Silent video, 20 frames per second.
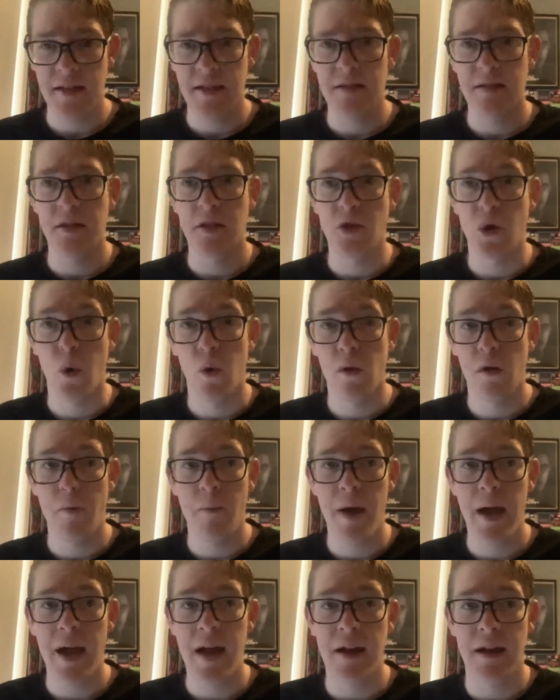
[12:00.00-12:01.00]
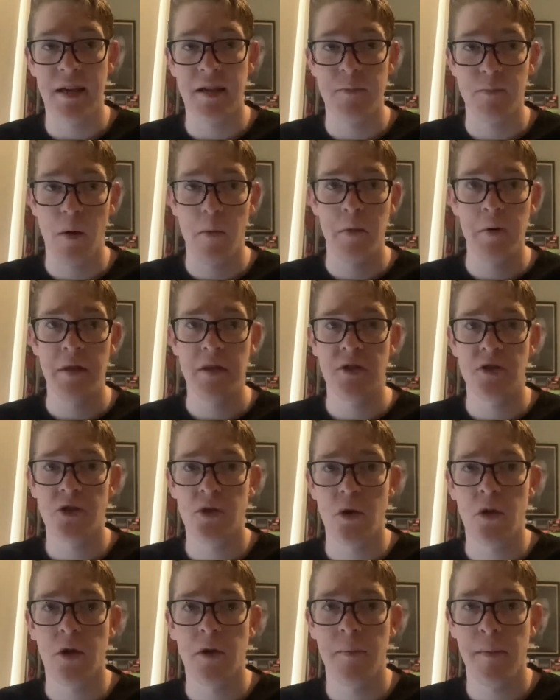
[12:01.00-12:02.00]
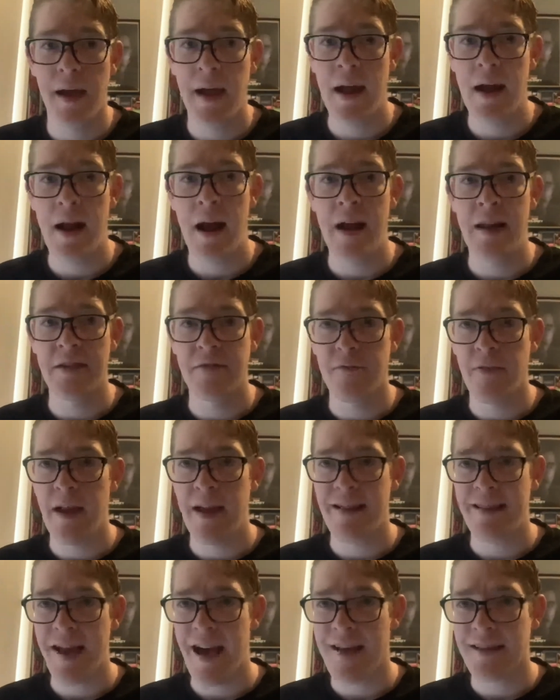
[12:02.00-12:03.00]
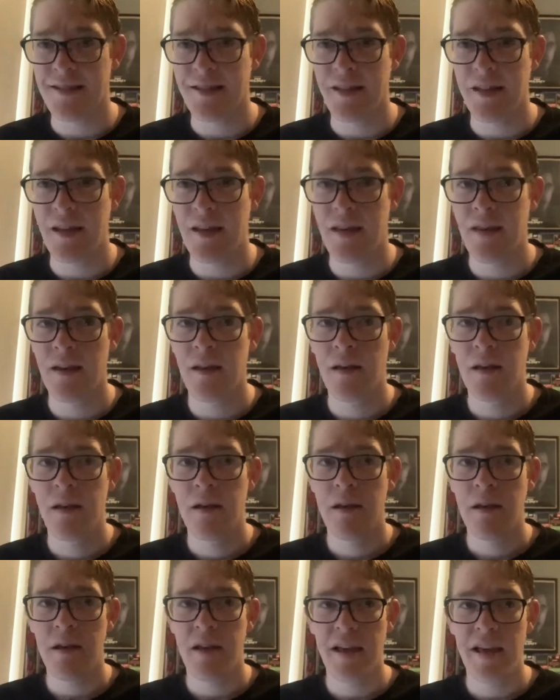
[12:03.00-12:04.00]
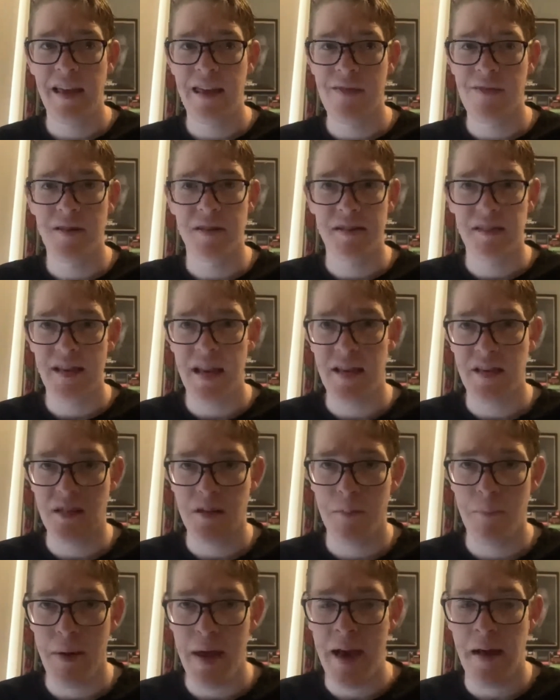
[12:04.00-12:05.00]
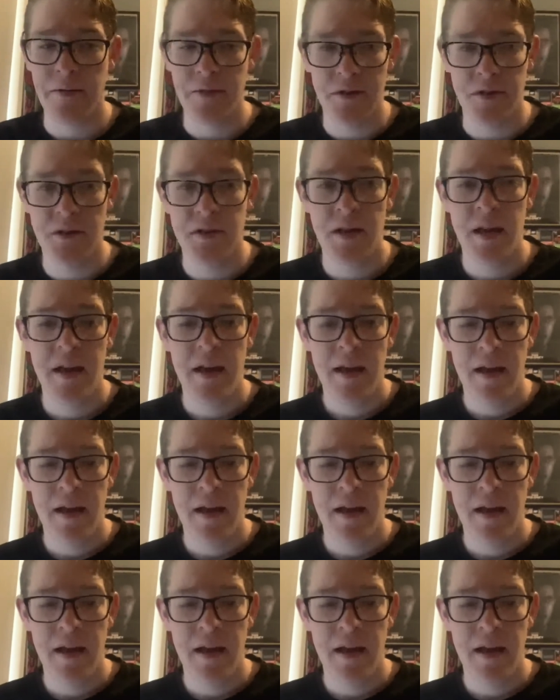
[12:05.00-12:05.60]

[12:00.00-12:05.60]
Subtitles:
the taller man, he's probably the stronger man, and he's fantastic in the centre bounces.